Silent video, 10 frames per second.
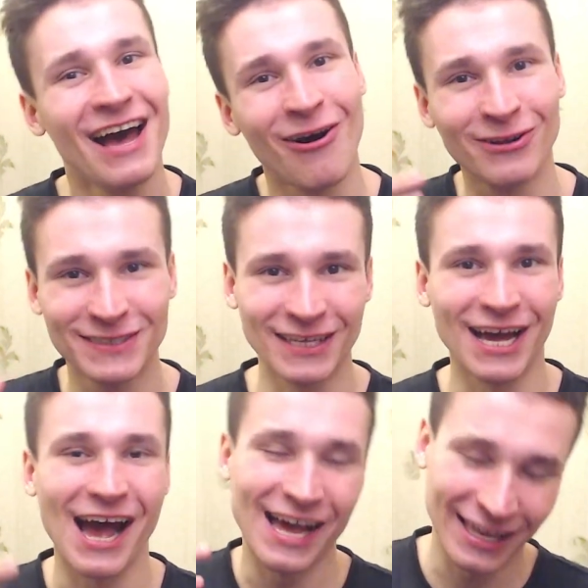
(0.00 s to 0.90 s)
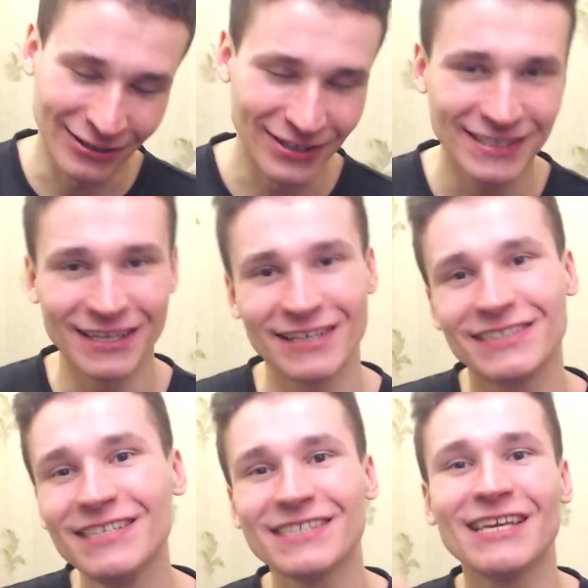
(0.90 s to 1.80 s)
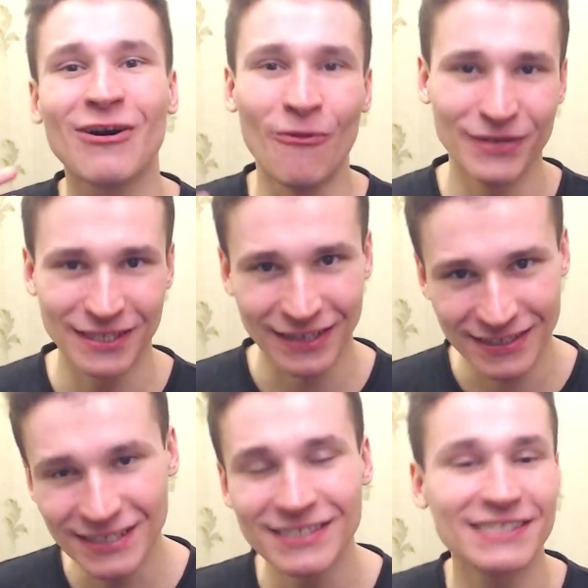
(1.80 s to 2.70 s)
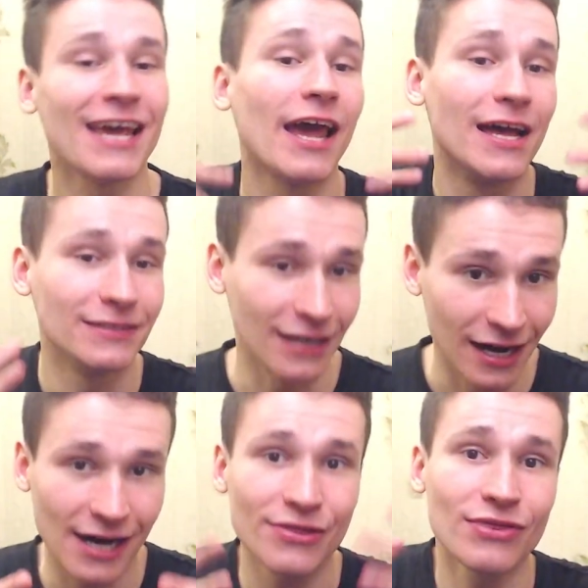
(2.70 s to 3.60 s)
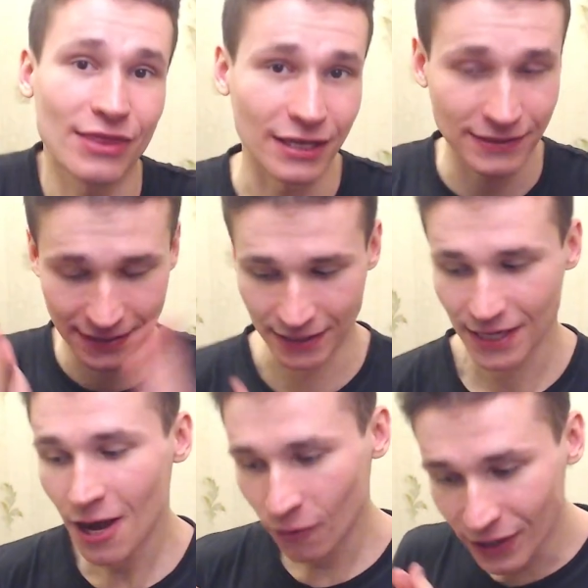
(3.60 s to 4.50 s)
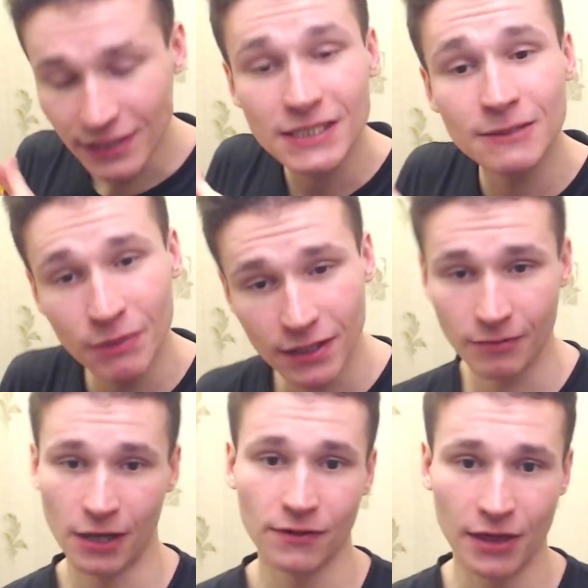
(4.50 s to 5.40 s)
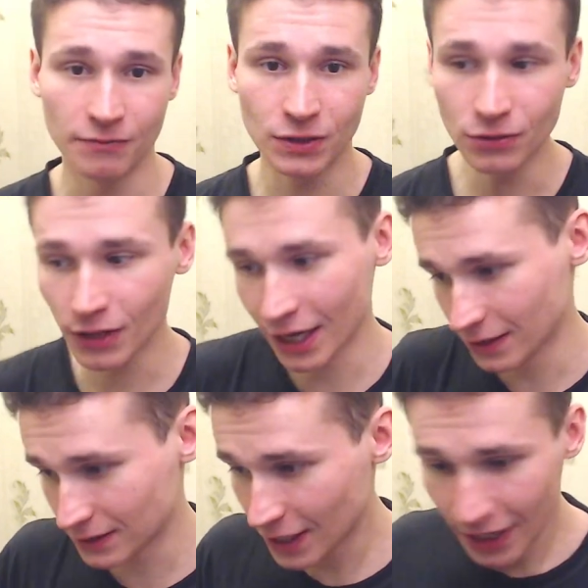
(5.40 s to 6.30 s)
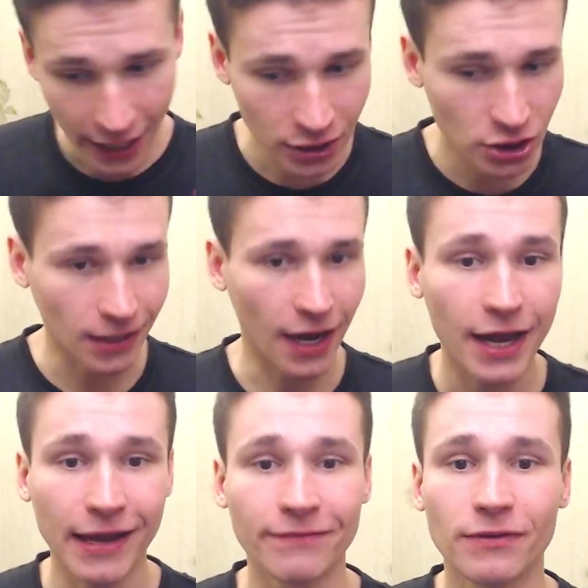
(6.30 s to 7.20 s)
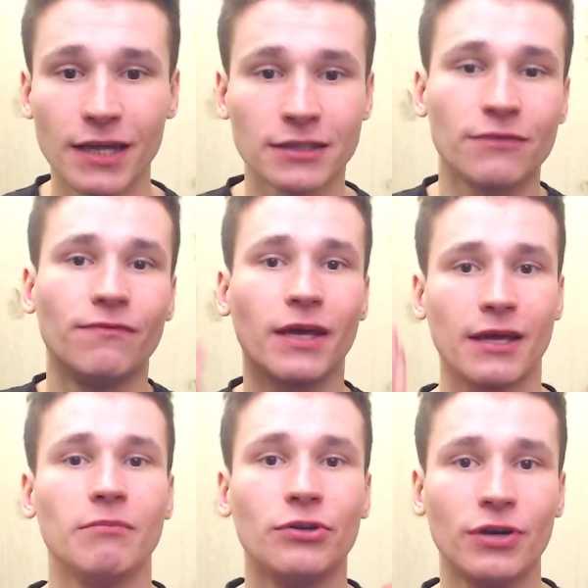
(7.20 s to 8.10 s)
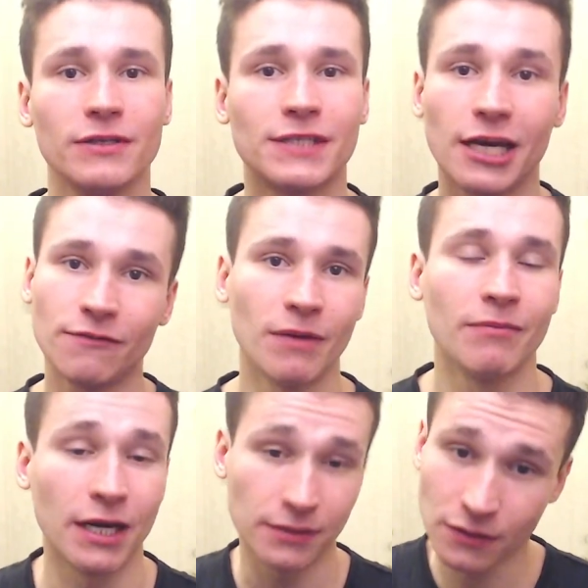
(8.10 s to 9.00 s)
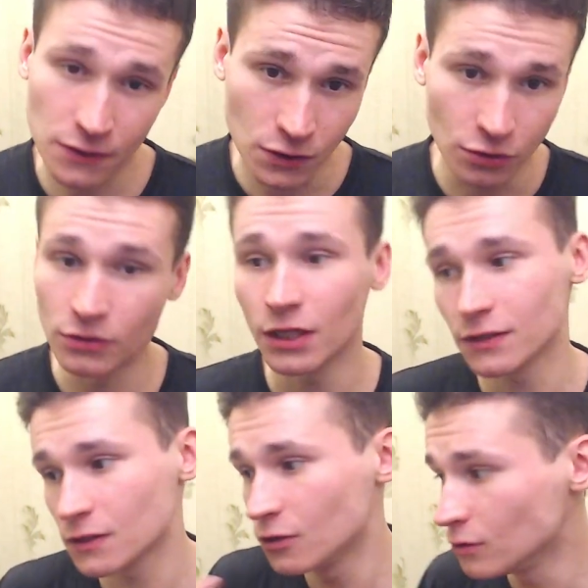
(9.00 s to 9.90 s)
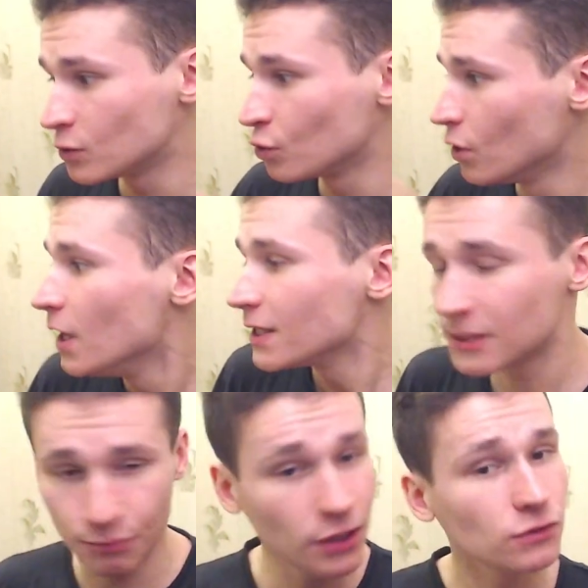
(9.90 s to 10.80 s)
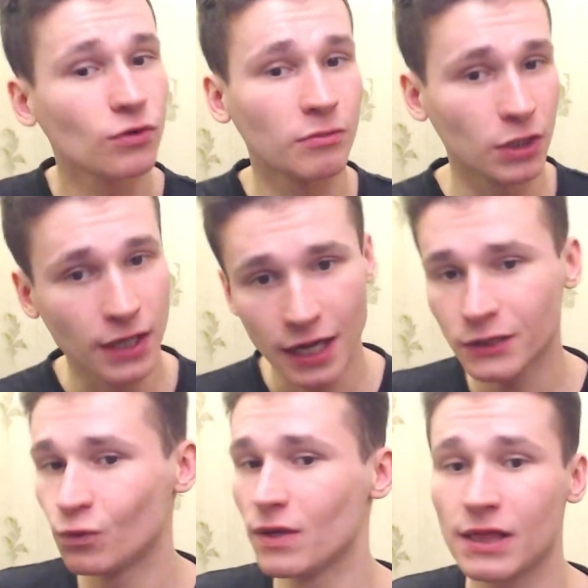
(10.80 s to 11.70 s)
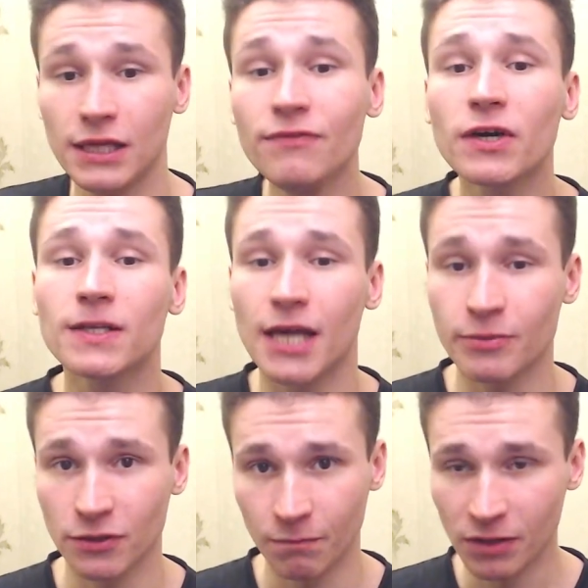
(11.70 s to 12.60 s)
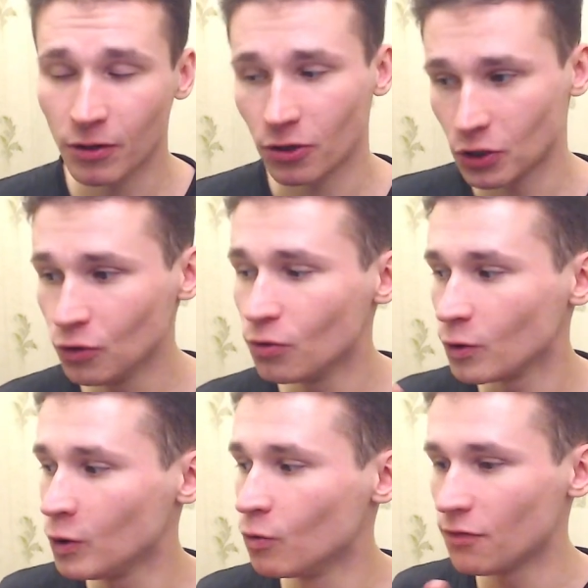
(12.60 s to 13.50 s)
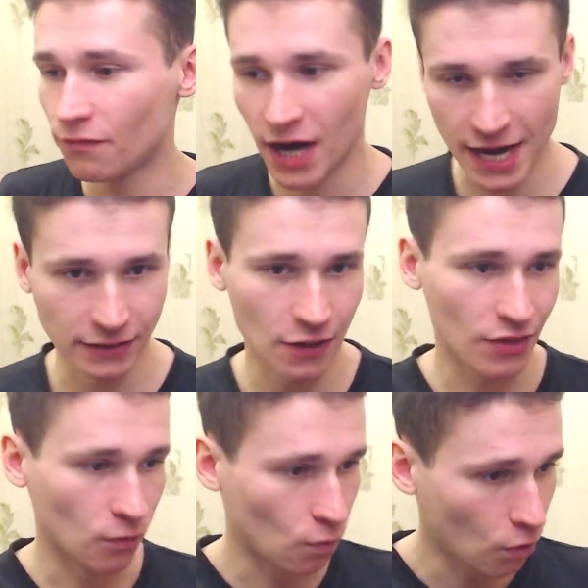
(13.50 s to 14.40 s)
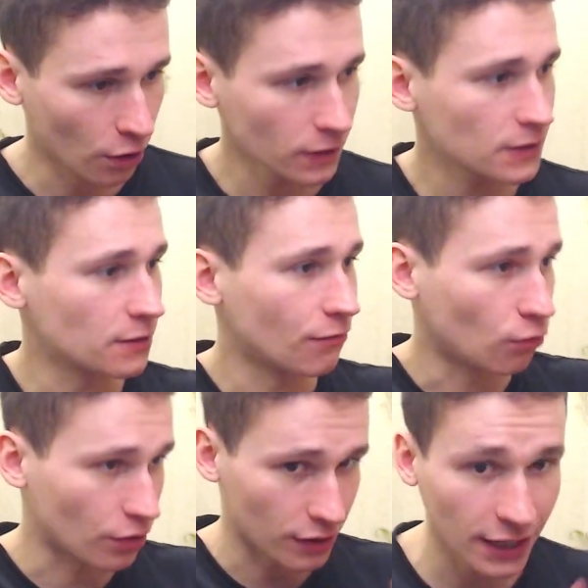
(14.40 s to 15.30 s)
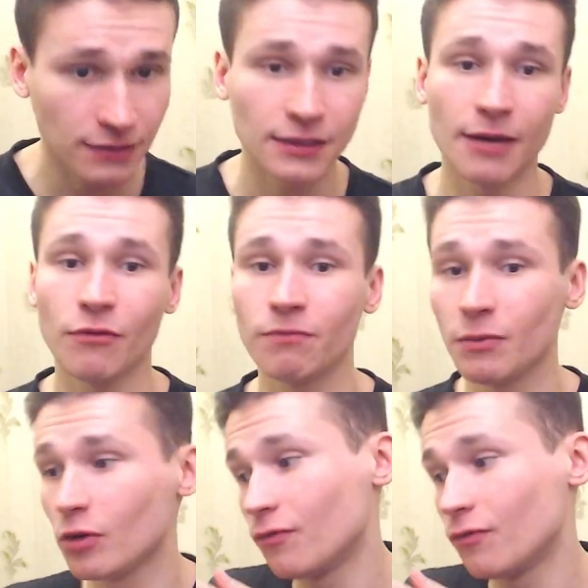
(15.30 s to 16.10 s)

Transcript: also heteroskedasticity, homoskedasticity, and other things. Yes, we can speak about them too, and actually I have a lot of vocabulary inside of my mind. It is good. It is good to speak, to communicate with different types of people. You, you will find the words for that type of people,